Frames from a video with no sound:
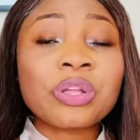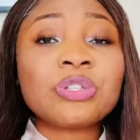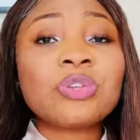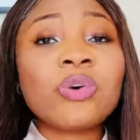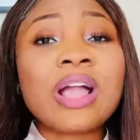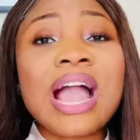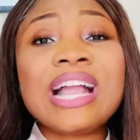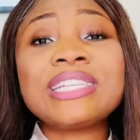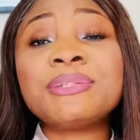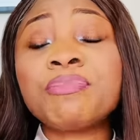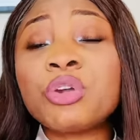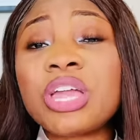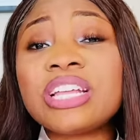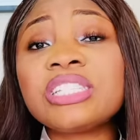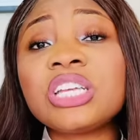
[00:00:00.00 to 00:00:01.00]
So guys,
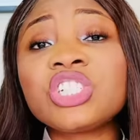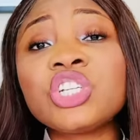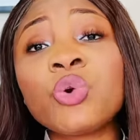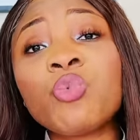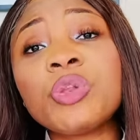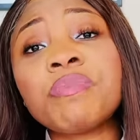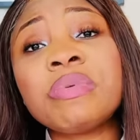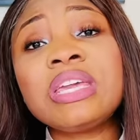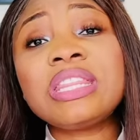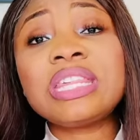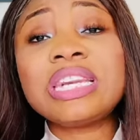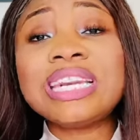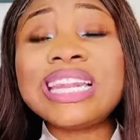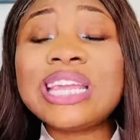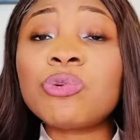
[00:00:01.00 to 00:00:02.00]
book a session with me.
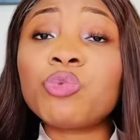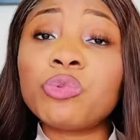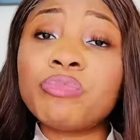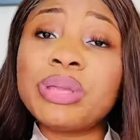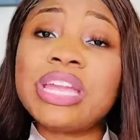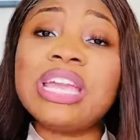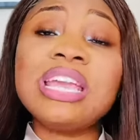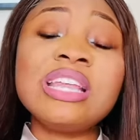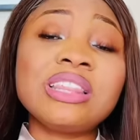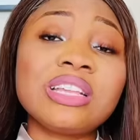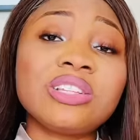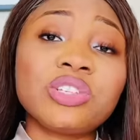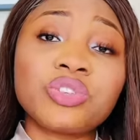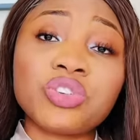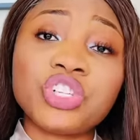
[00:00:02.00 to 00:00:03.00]
The link will be in
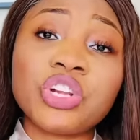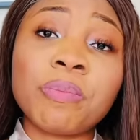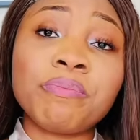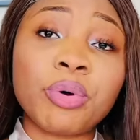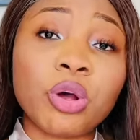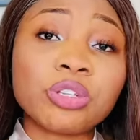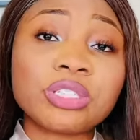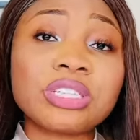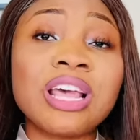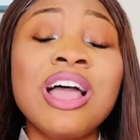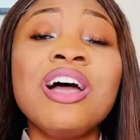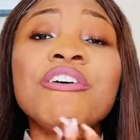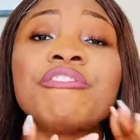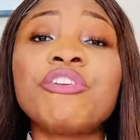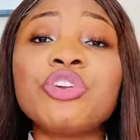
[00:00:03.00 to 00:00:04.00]
the description box
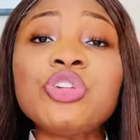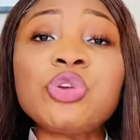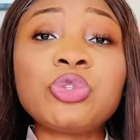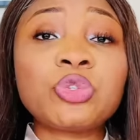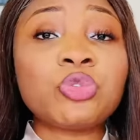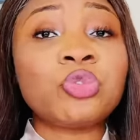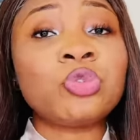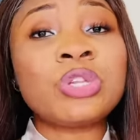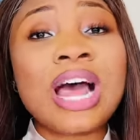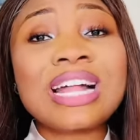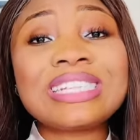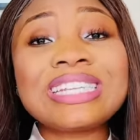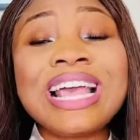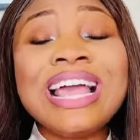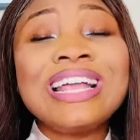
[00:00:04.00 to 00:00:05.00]
for you to do
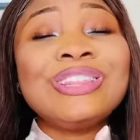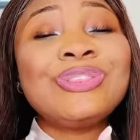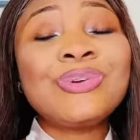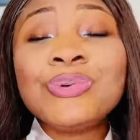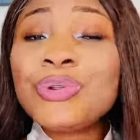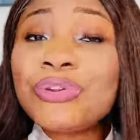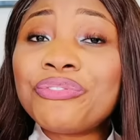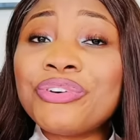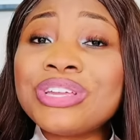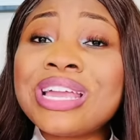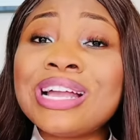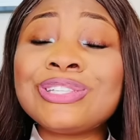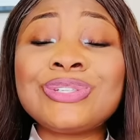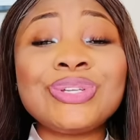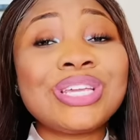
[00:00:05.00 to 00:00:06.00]
that. Do not
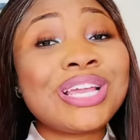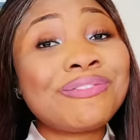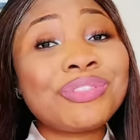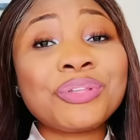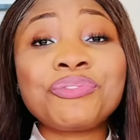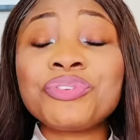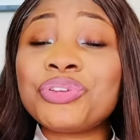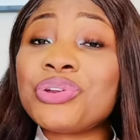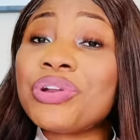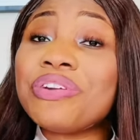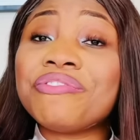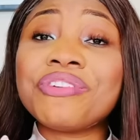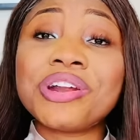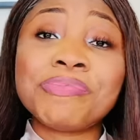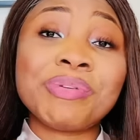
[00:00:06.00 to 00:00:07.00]
forget to give this video
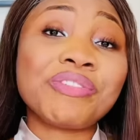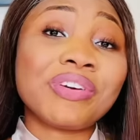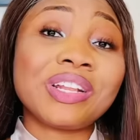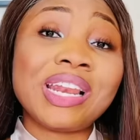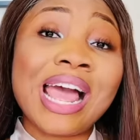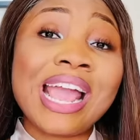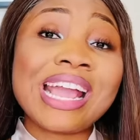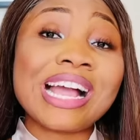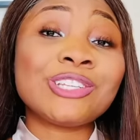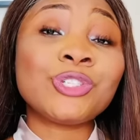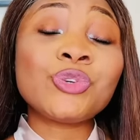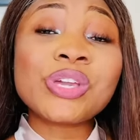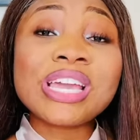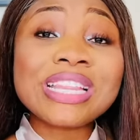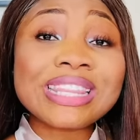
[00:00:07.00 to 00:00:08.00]
a very big fat like. As
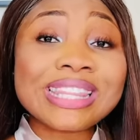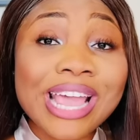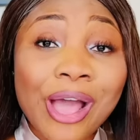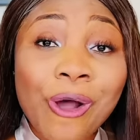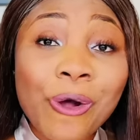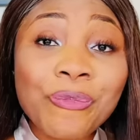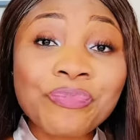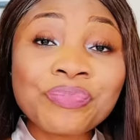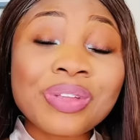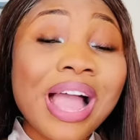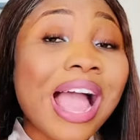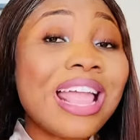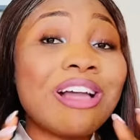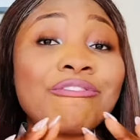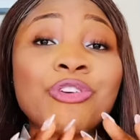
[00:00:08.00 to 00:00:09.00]
you can tell,
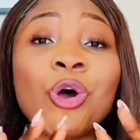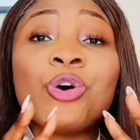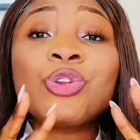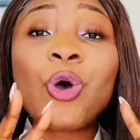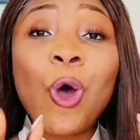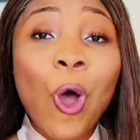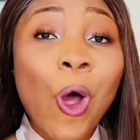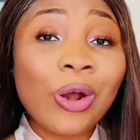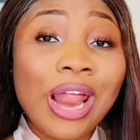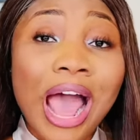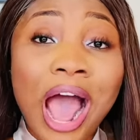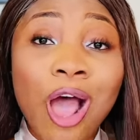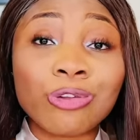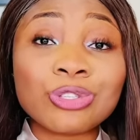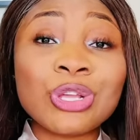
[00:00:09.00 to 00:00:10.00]
I have gone all
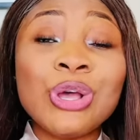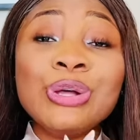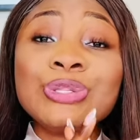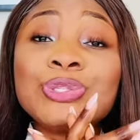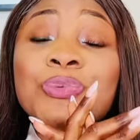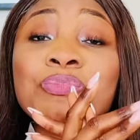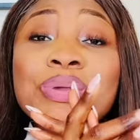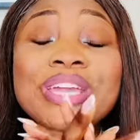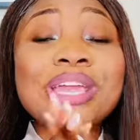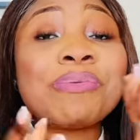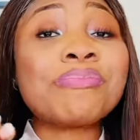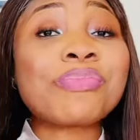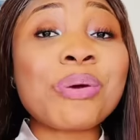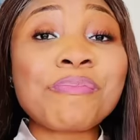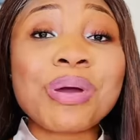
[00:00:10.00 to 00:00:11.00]
out to make a
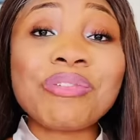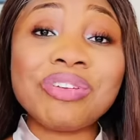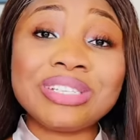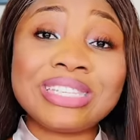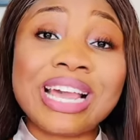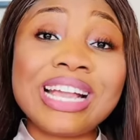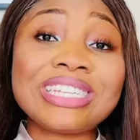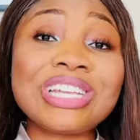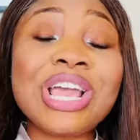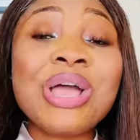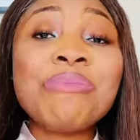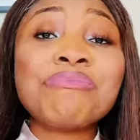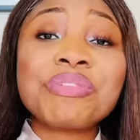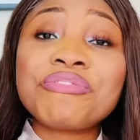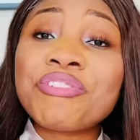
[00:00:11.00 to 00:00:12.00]
proper research
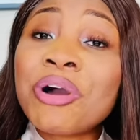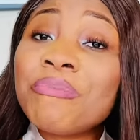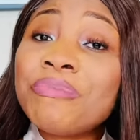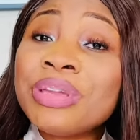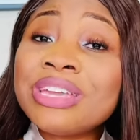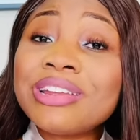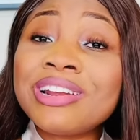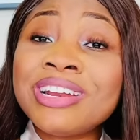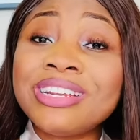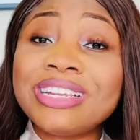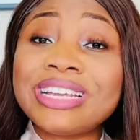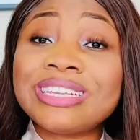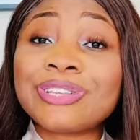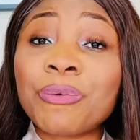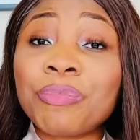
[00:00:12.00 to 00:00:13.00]
before bringing
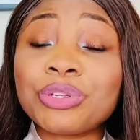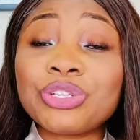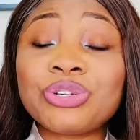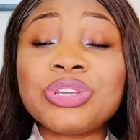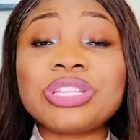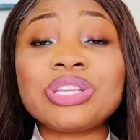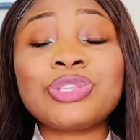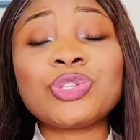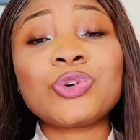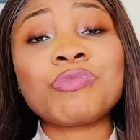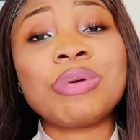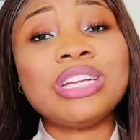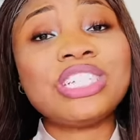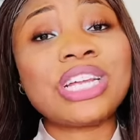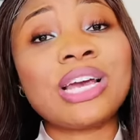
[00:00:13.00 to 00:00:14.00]
this opportunity to
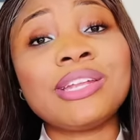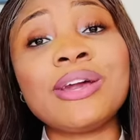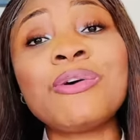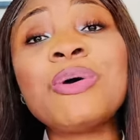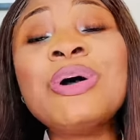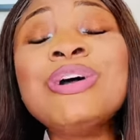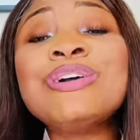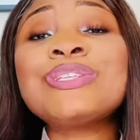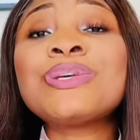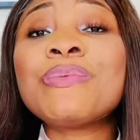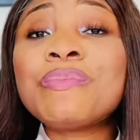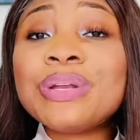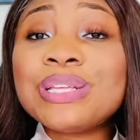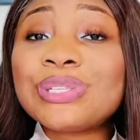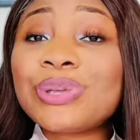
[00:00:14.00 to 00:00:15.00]
my channel. So
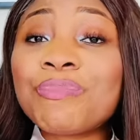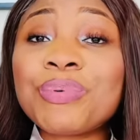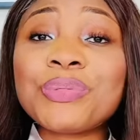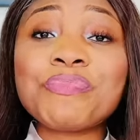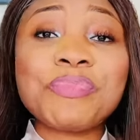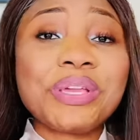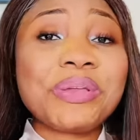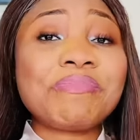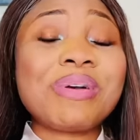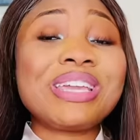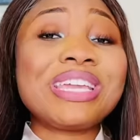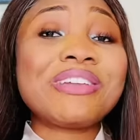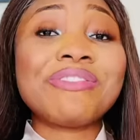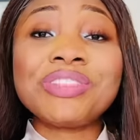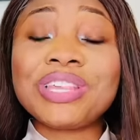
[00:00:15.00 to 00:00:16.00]
please support me by
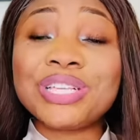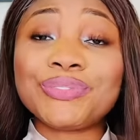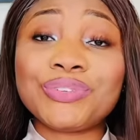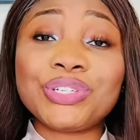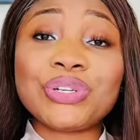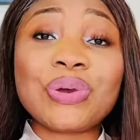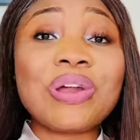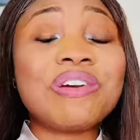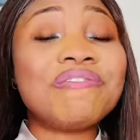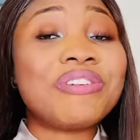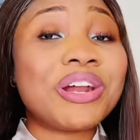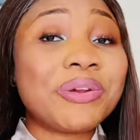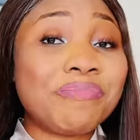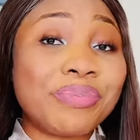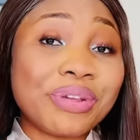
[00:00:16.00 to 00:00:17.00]
giving this video a
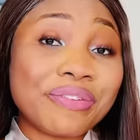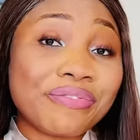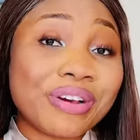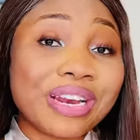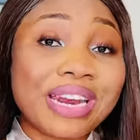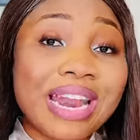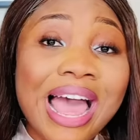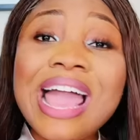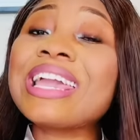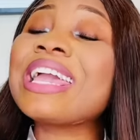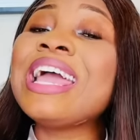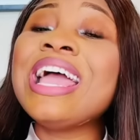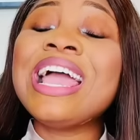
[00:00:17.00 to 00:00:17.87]
very big fat like.